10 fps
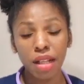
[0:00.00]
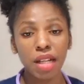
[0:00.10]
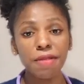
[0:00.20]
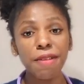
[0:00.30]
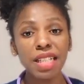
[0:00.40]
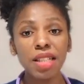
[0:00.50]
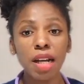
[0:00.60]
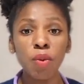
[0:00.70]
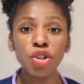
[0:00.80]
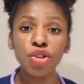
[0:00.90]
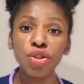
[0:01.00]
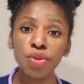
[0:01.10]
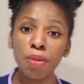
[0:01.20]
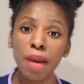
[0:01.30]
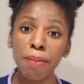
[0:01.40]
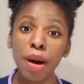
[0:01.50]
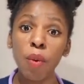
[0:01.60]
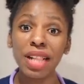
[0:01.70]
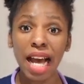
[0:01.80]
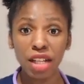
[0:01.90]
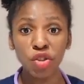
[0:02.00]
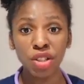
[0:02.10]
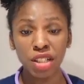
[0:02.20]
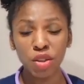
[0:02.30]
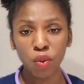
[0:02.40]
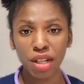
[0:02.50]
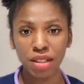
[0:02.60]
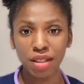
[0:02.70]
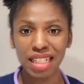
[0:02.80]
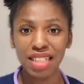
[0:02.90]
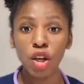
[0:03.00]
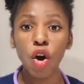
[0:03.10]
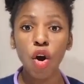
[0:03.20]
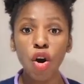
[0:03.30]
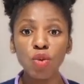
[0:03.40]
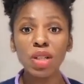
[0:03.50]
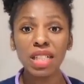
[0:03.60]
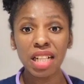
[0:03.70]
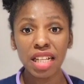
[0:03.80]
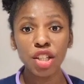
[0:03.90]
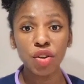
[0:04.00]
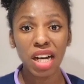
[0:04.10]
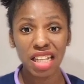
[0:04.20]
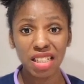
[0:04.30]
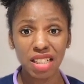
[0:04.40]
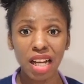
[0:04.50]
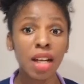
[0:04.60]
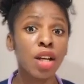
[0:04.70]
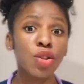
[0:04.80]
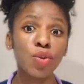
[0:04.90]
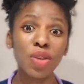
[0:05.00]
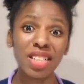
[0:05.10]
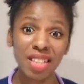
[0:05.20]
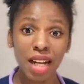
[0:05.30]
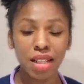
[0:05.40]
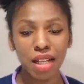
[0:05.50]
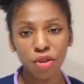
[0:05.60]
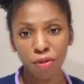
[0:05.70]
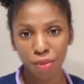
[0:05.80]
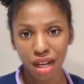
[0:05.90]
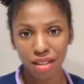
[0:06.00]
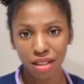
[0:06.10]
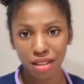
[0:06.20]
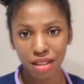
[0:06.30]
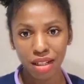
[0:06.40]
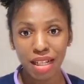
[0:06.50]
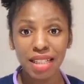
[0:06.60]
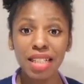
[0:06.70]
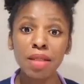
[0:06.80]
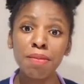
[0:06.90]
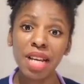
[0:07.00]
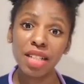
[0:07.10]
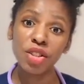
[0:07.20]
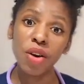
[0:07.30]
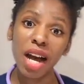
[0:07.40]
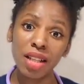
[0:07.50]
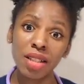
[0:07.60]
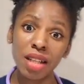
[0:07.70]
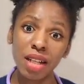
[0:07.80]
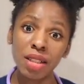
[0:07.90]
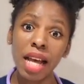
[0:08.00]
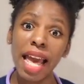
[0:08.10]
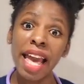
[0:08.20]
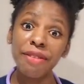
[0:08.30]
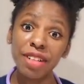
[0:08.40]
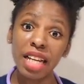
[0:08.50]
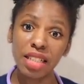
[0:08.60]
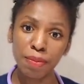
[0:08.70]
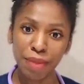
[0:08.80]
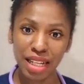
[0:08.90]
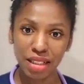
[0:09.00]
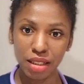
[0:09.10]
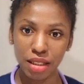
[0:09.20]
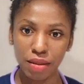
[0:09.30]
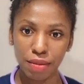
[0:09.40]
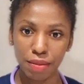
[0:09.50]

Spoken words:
Now, the first thing I want you to remember when answering this question is always link your answer to a standard of practice. This makes your answers evidence-based.